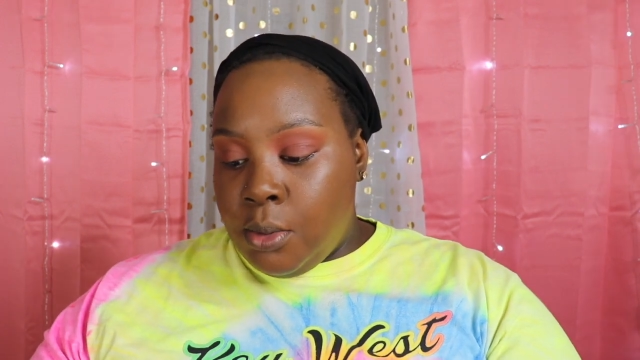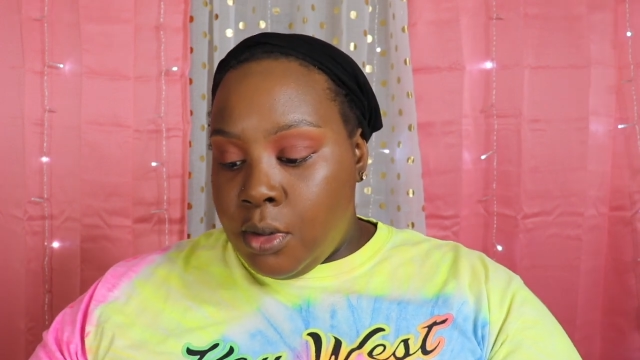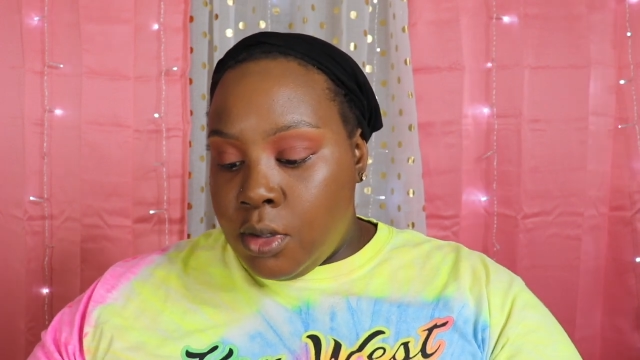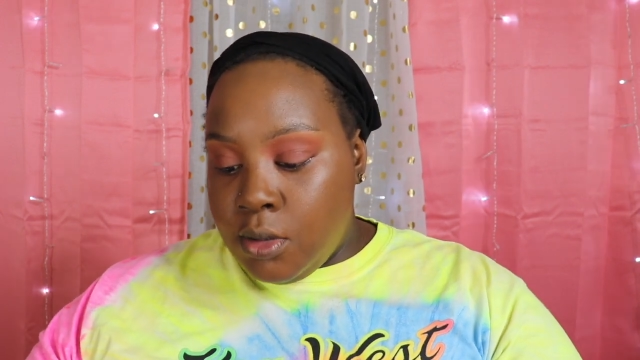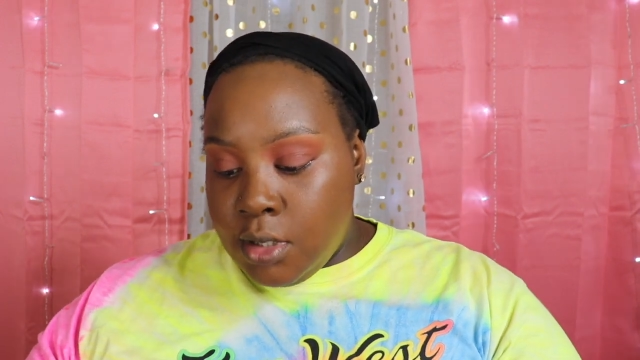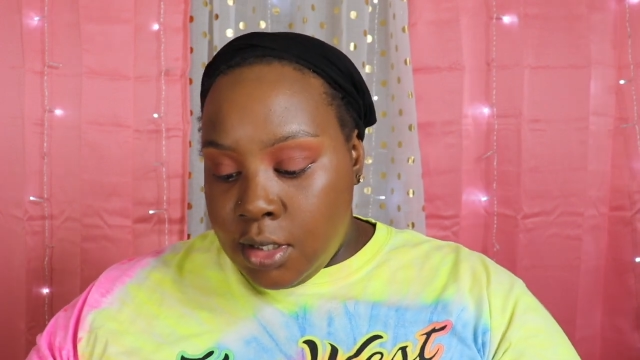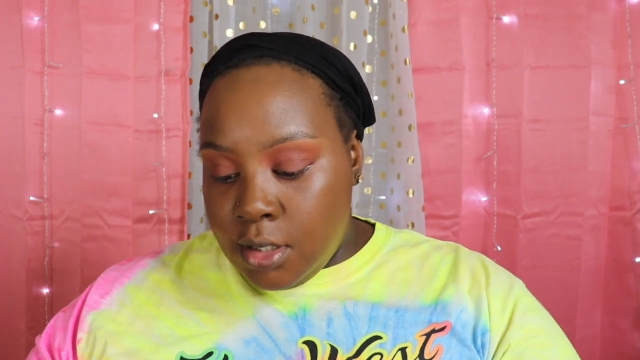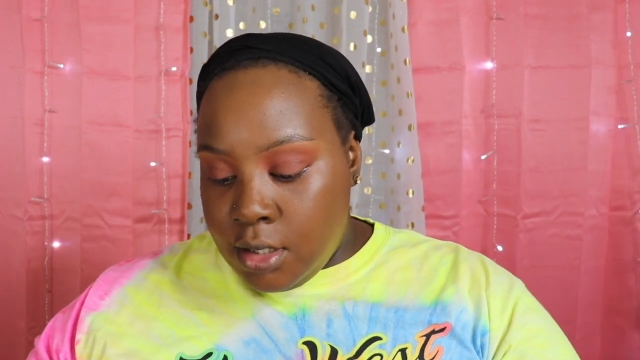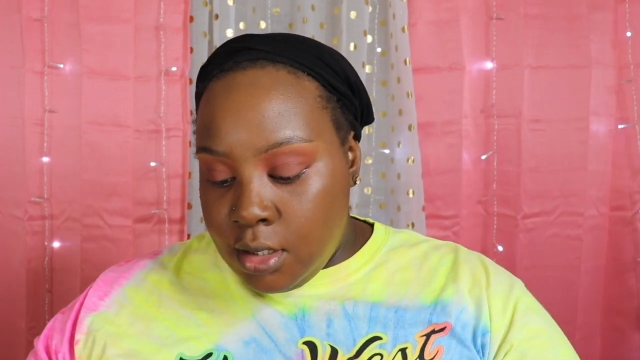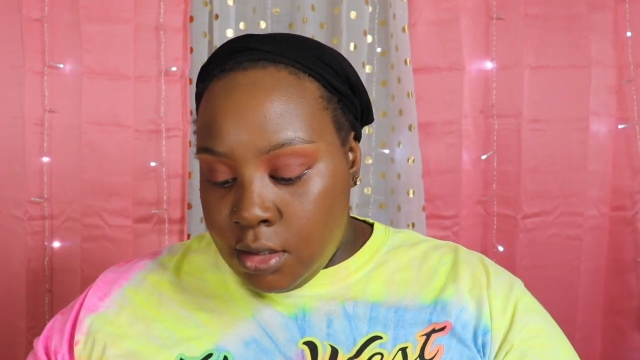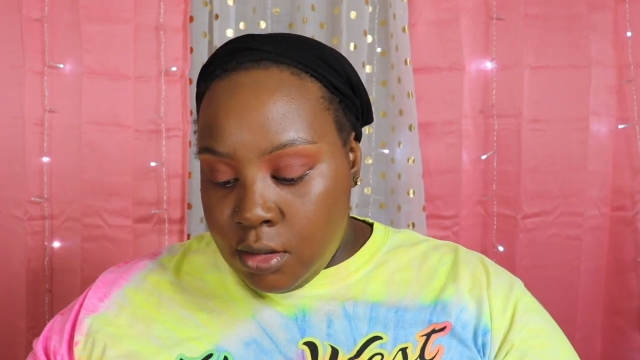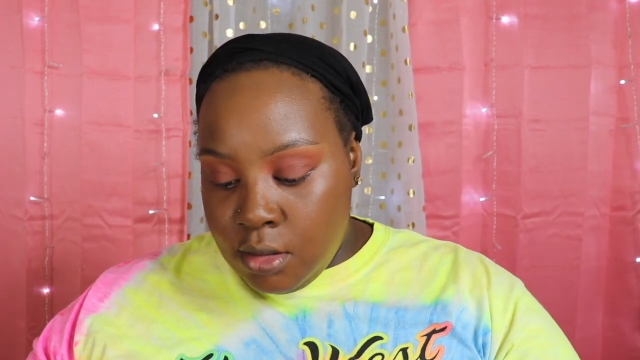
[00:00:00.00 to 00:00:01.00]
Pro
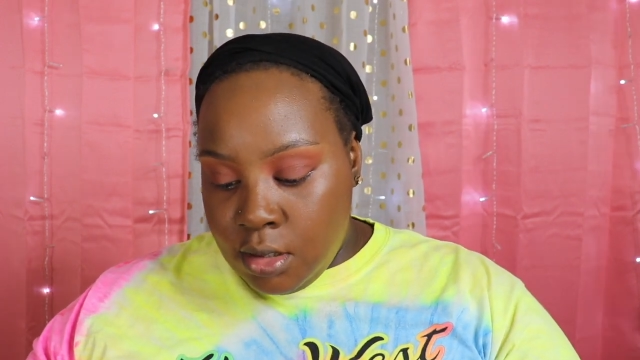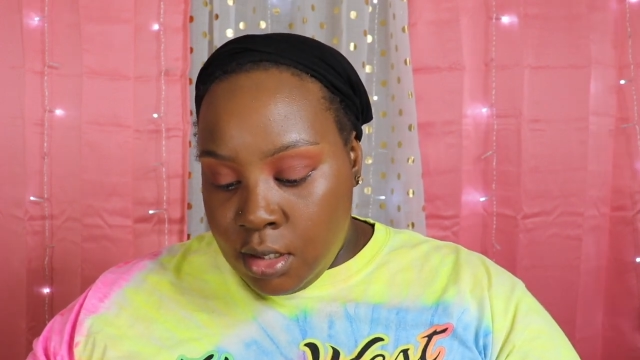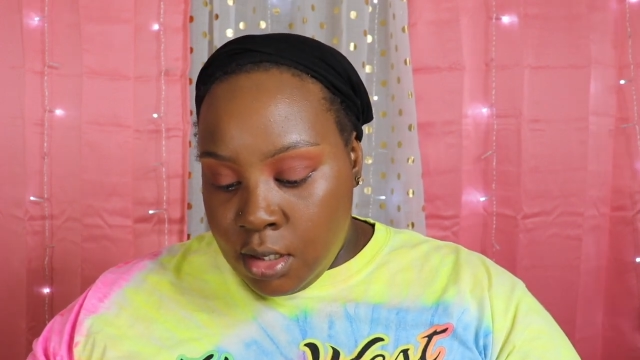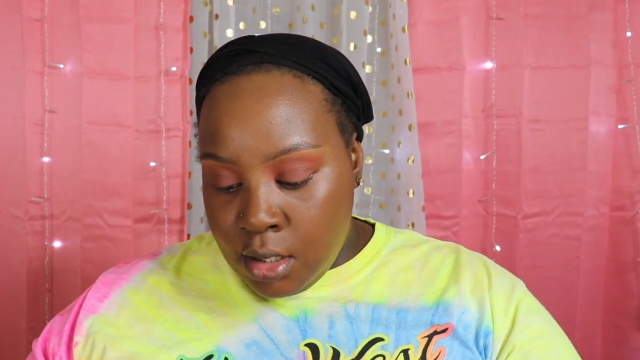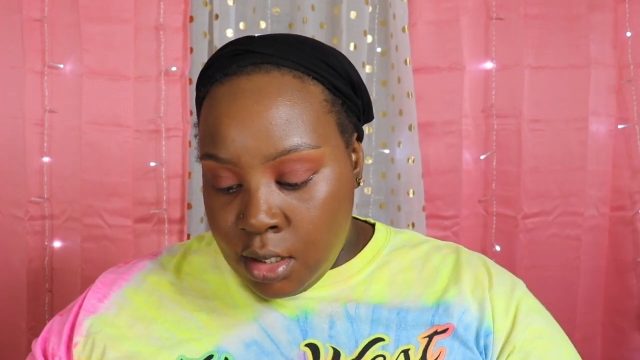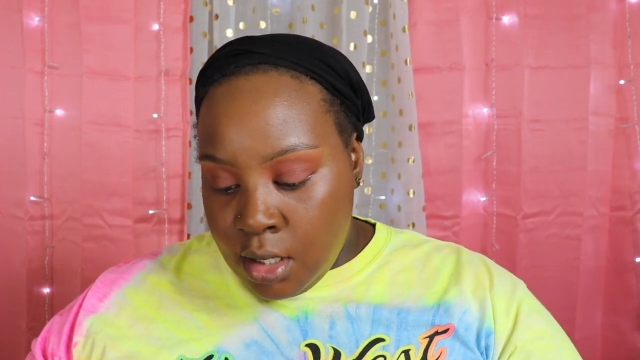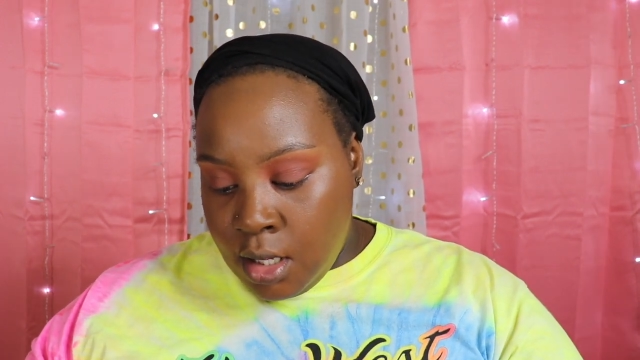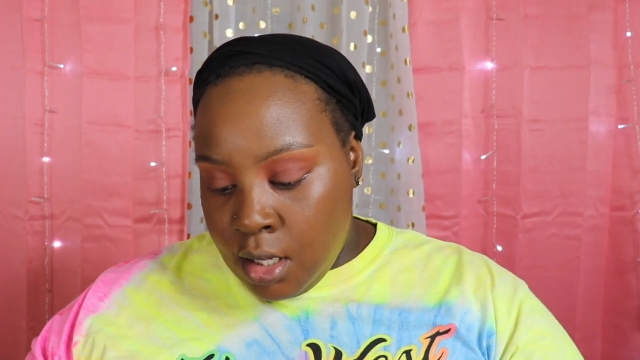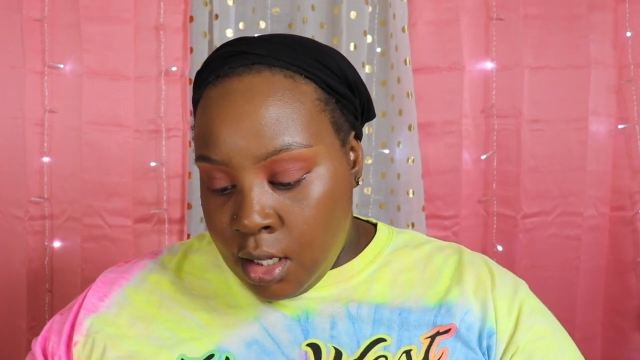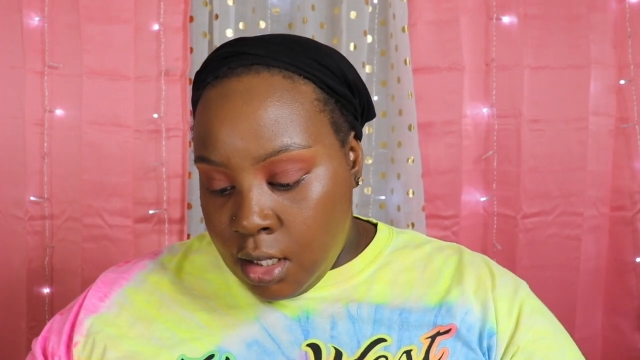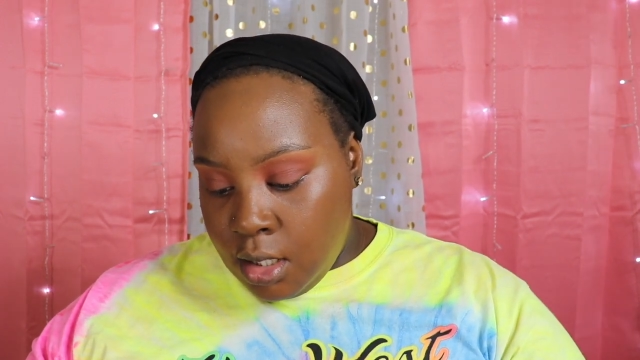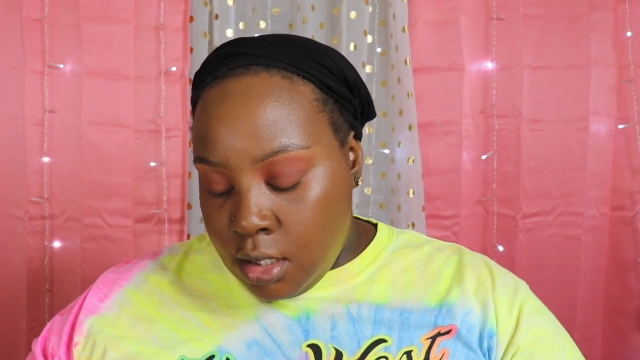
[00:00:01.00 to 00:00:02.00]
Conceal
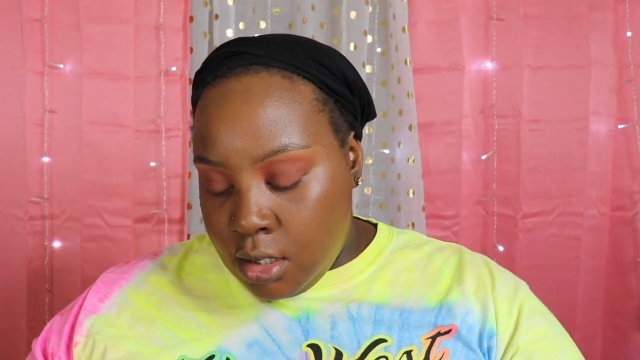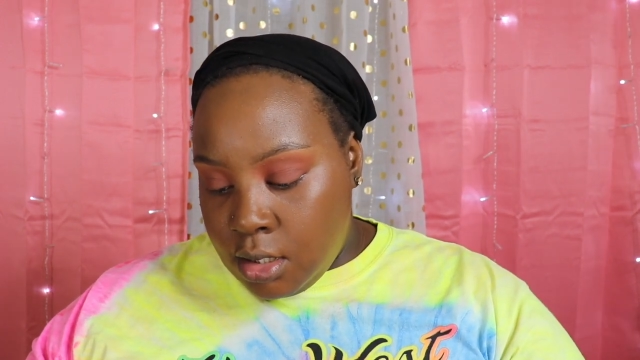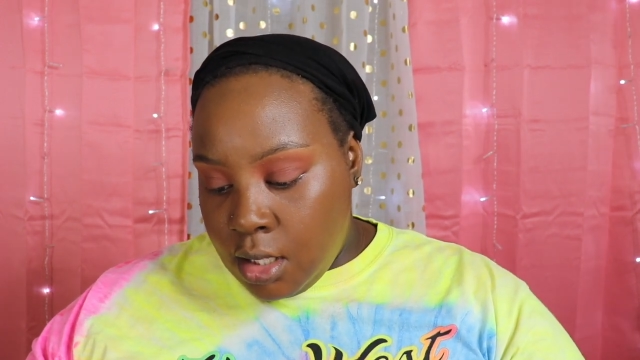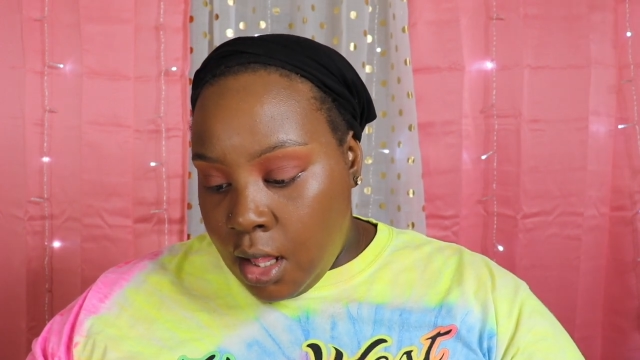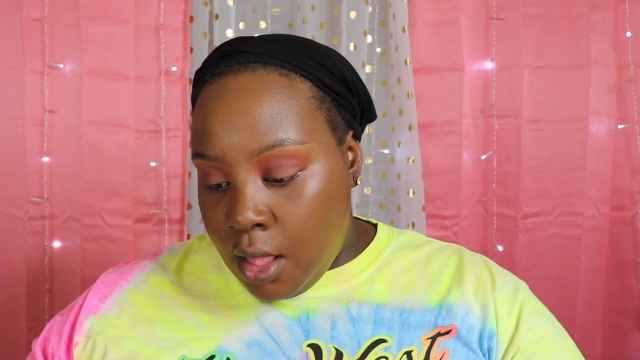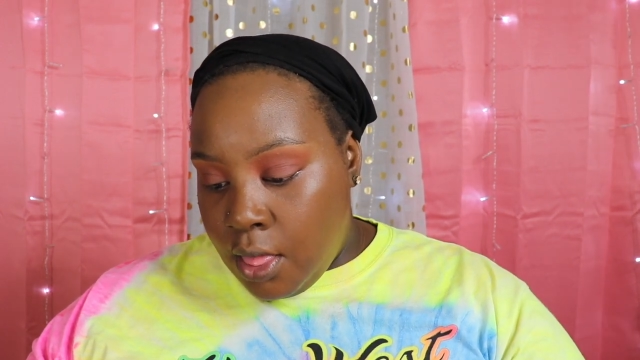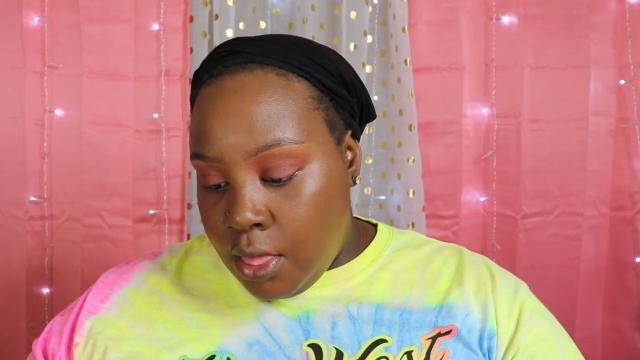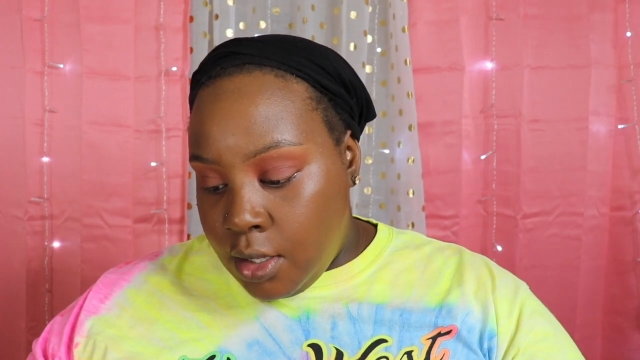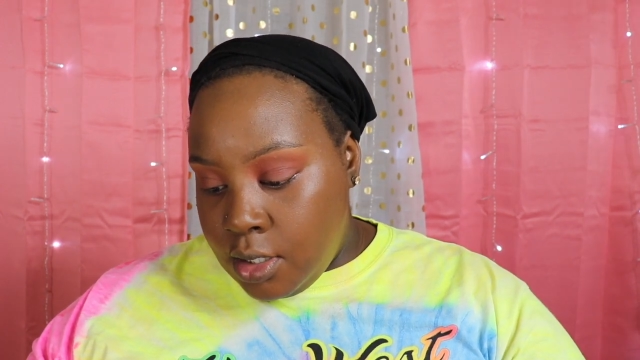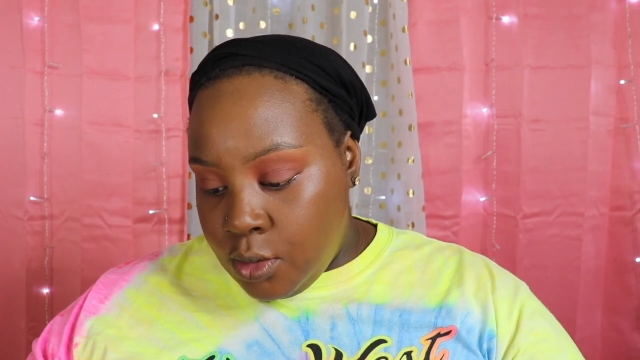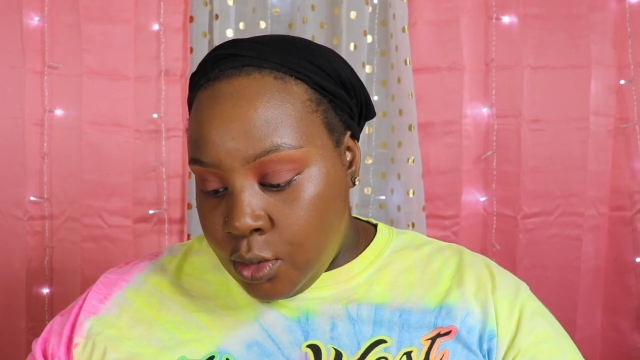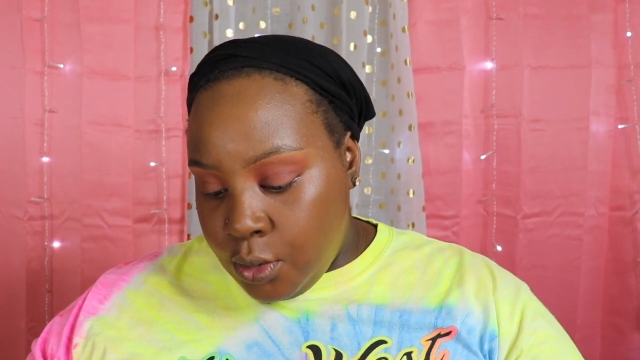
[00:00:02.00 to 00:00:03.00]
is
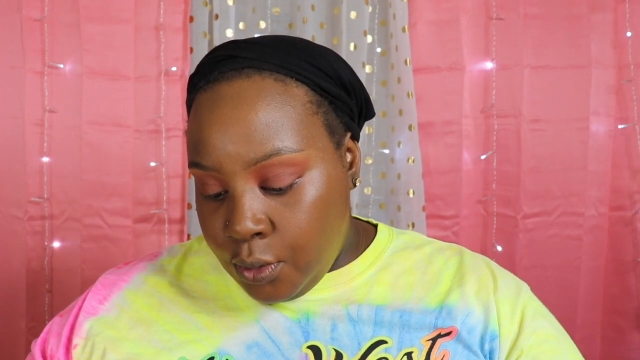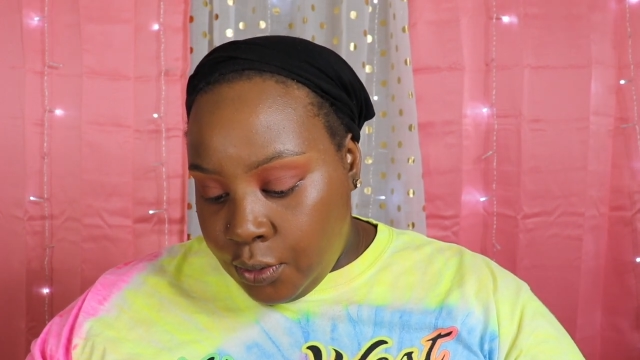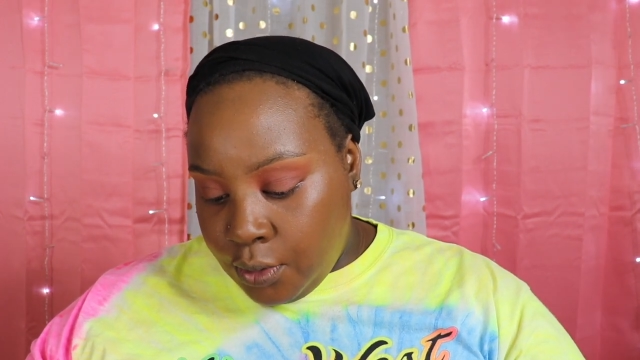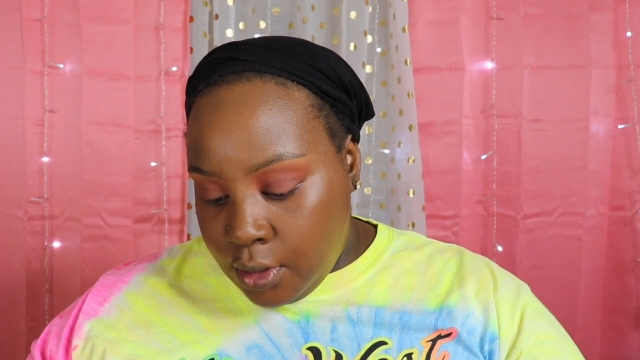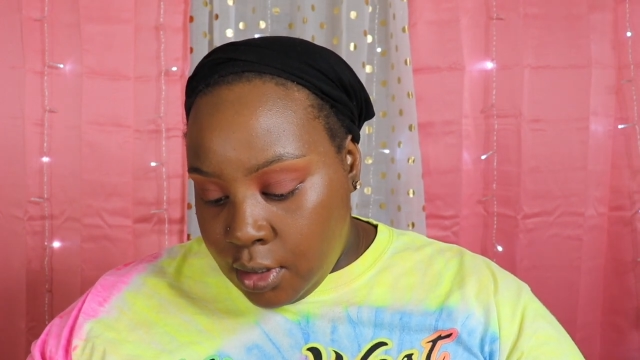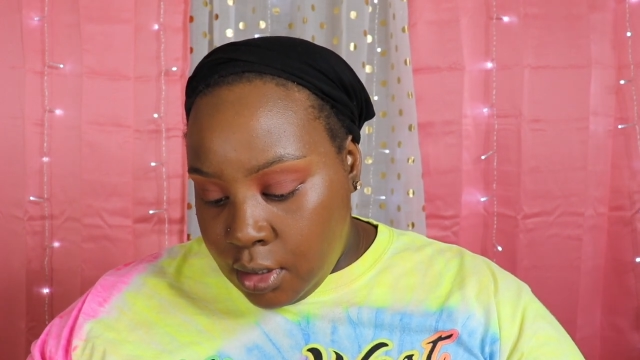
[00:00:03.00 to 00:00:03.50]
the truth.